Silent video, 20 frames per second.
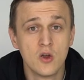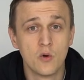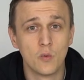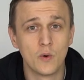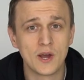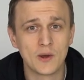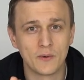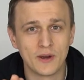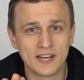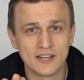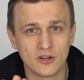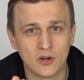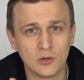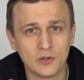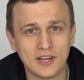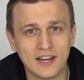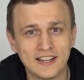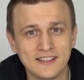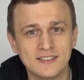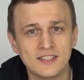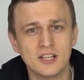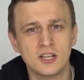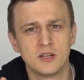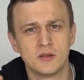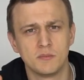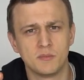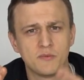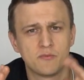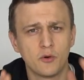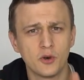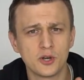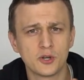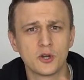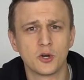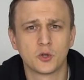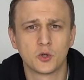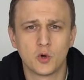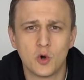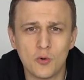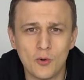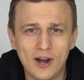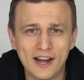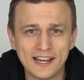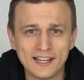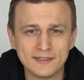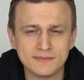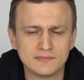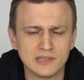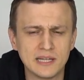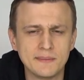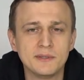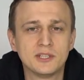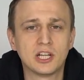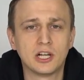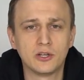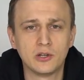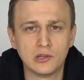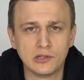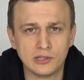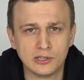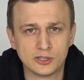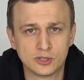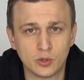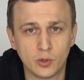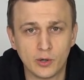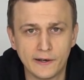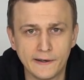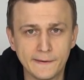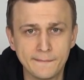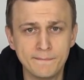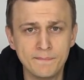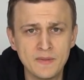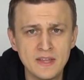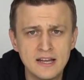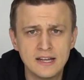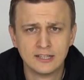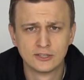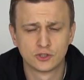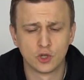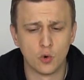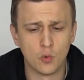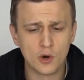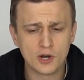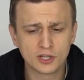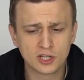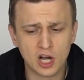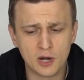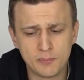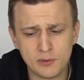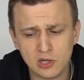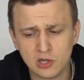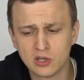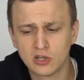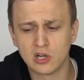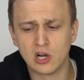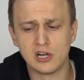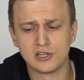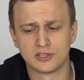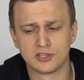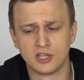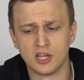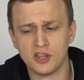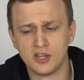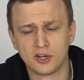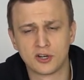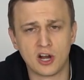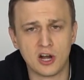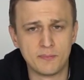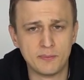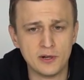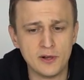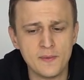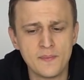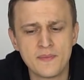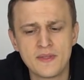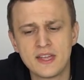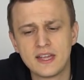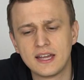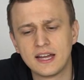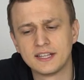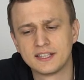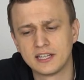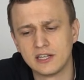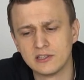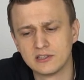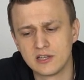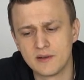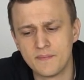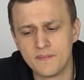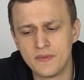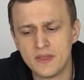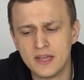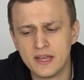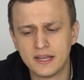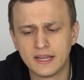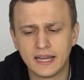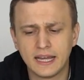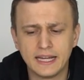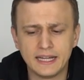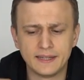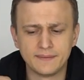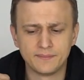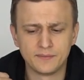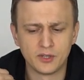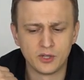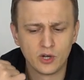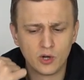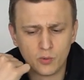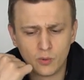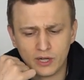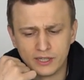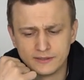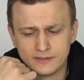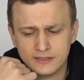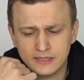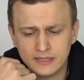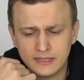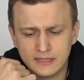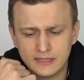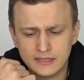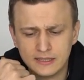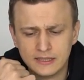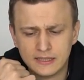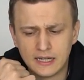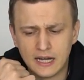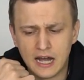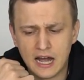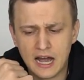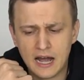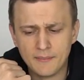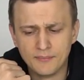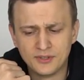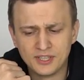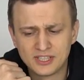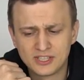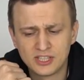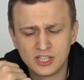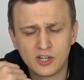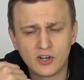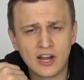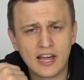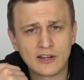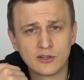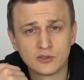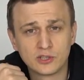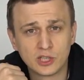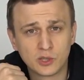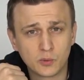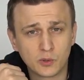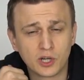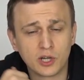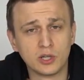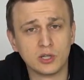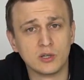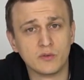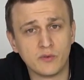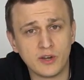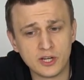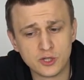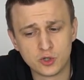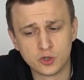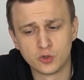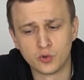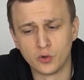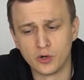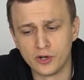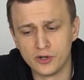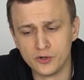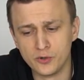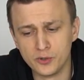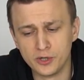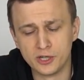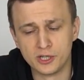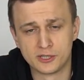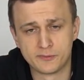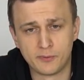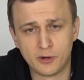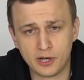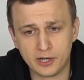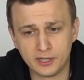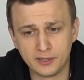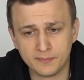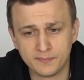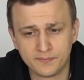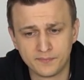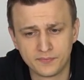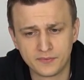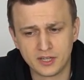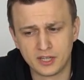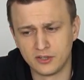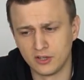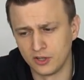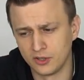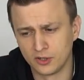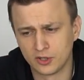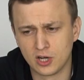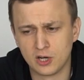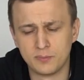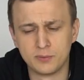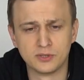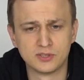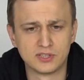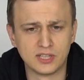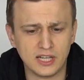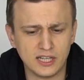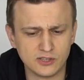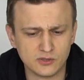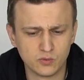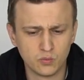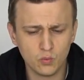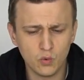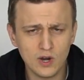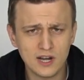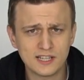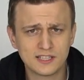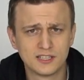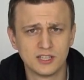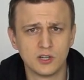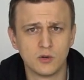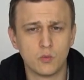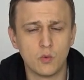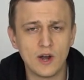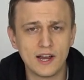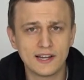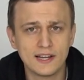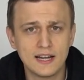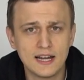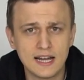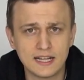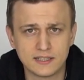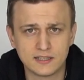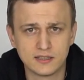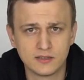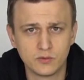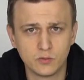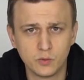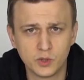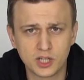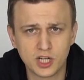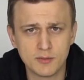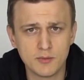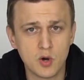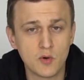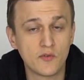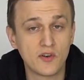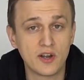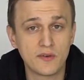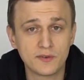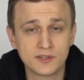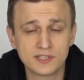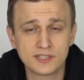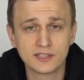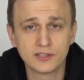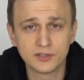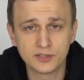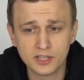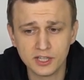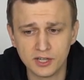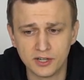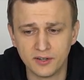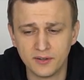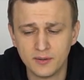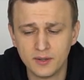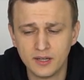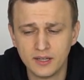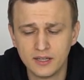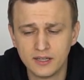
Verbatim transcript: Wait, hold on. Before you go to Hawaii, let me tell you a little story. So one couple calls another couple and tells them, hey, you know what? This year, I don't think we're going to invite you to our New Year's party. And the other couple says, what? Why not? We come over every single year.